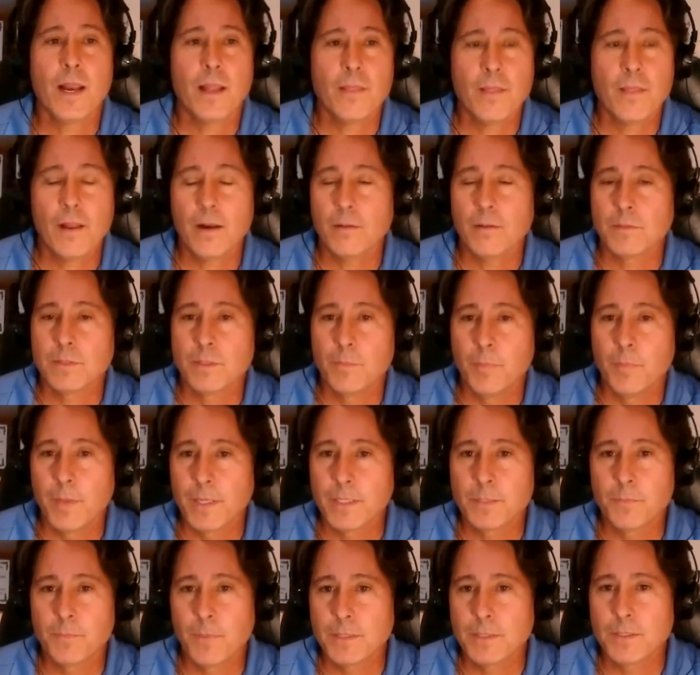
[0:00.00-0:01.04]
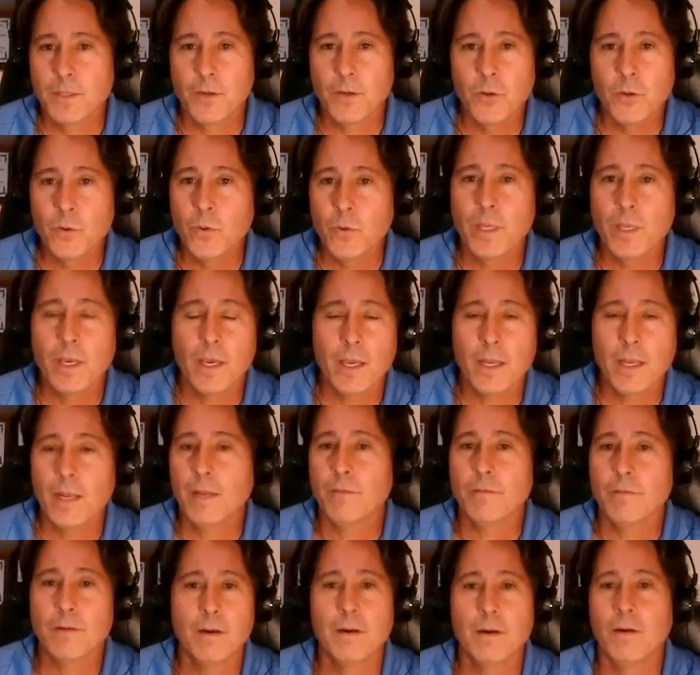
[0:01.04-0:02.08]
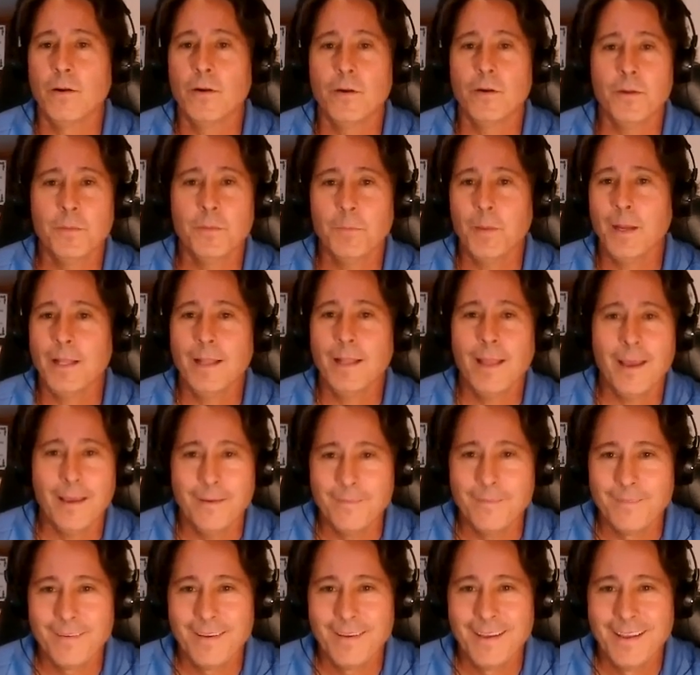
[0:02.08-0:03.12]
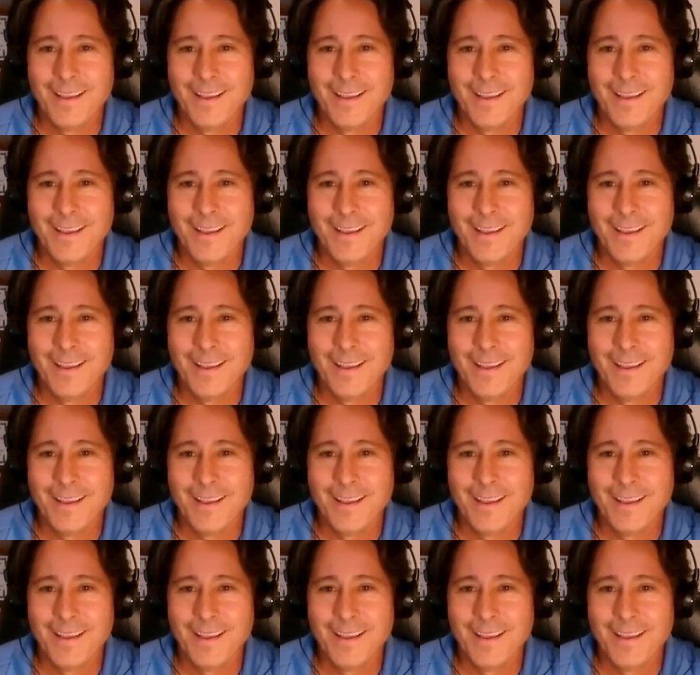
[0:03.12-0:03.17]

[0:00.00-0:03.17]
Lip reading: I thought it was the biggest bunch of hooey I had ever heard in my life.